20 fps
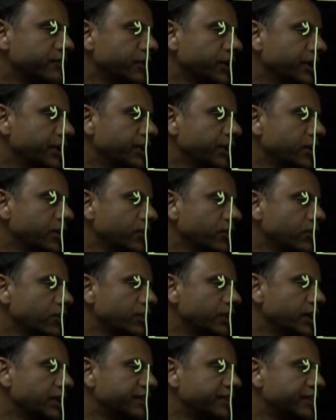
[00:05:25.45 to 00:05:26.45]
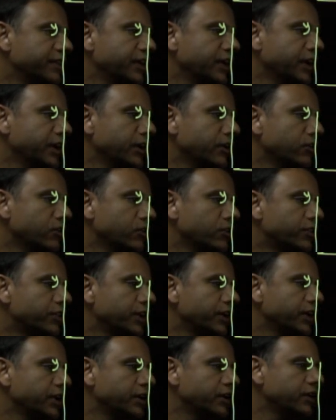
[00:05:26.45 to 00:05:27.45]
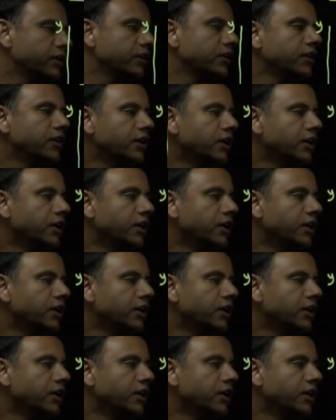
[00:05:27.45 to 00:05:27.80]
right here, that's the angle theta,